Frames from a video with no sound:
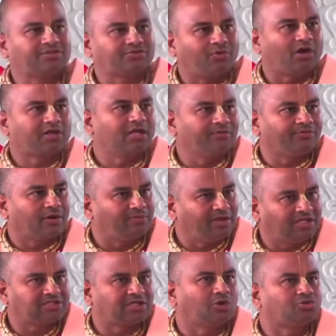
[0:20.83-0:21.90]
So while he is
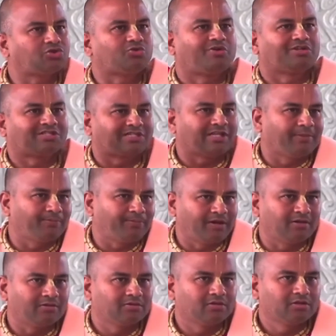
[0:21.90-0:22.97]
walking from his house towards
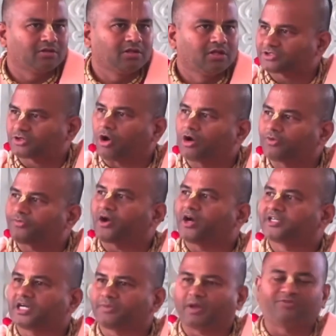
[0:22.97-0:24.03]
the temple, he was
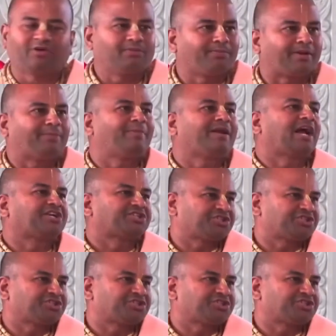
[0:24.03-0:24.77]
confronted by one